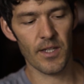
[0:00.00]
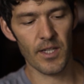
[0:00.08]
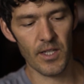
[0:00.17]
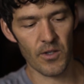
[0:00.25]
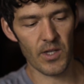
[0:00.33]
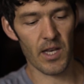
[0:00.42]

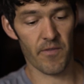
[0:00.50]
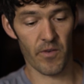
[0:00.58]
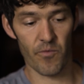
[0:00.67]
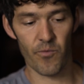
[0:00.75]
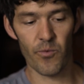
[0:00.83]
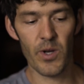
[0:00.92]
kind of
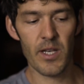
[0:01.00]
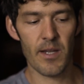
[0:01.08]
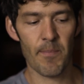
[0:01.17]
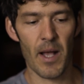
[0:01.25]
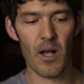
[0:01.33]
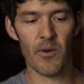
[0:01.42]
have written
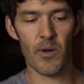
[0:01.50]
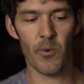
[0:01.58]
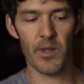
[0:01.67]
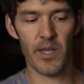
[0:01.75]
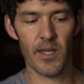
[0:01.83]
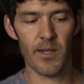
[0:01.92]
about
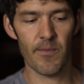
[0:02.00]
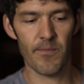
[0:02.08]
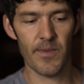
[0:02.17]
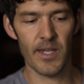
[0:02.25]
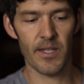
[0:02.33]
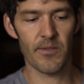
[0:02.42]
where
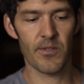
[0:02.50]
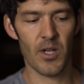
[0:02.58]
they